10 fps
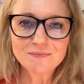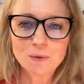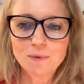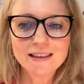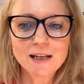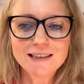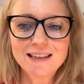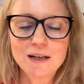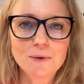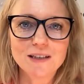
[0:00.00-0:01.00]
Well, that
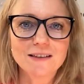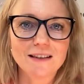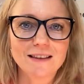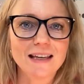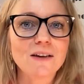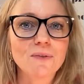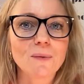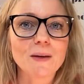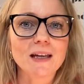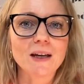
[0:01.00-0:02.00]
thing wasn't the thing for
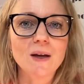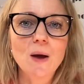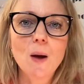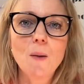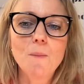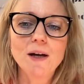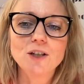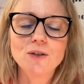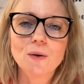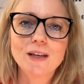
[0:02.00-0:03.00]
me. But
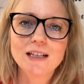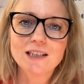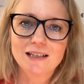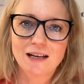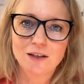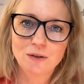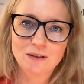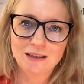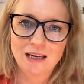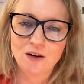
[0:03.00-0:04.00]
that's another
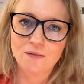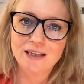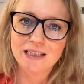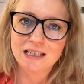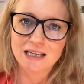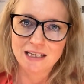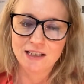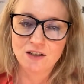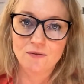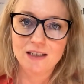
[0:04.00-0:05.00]
good thing of this
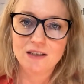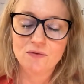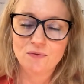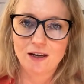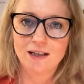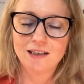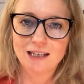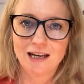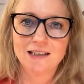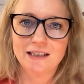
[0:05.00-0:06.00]
list, of this
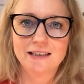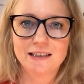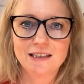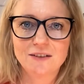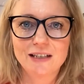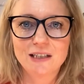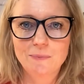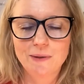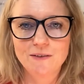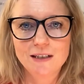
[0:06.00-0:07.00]
fantastic list of
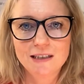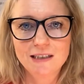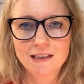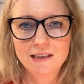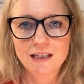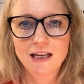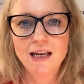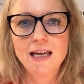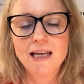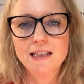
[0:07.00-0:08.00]
experiences,
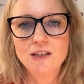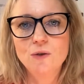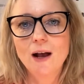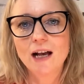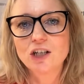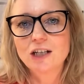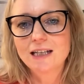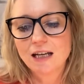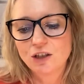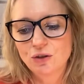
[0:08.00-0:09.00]
is you actually
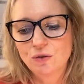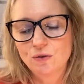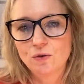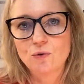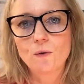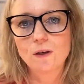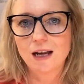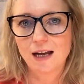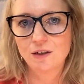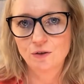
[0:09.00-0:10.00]
get to draw a
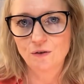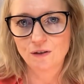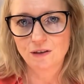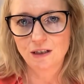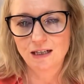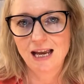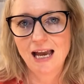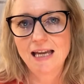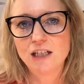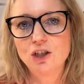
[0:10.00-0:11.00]
line across it,
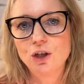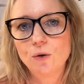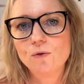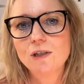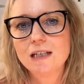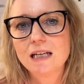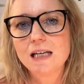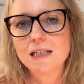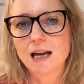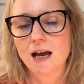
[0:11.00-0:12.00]
and it don't
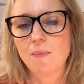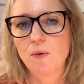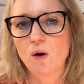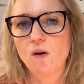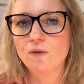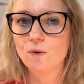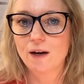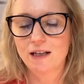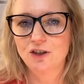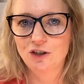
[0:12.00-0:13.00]
eat up all of
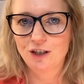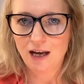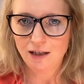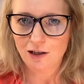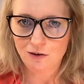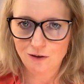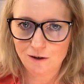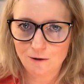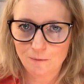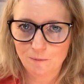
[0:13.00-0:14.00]
your energy any longer.